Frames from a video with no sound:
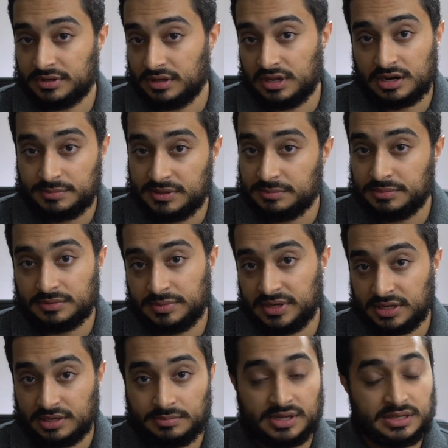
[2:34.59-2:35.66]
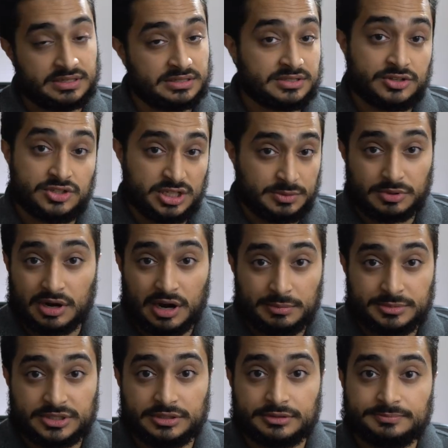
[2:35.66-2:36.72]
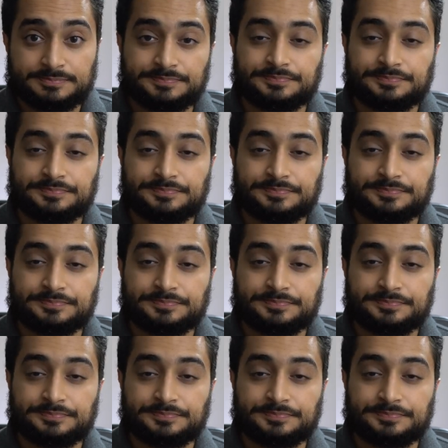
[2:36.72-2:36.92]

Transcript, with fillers: A lot of people pick it because it's a cheaper option.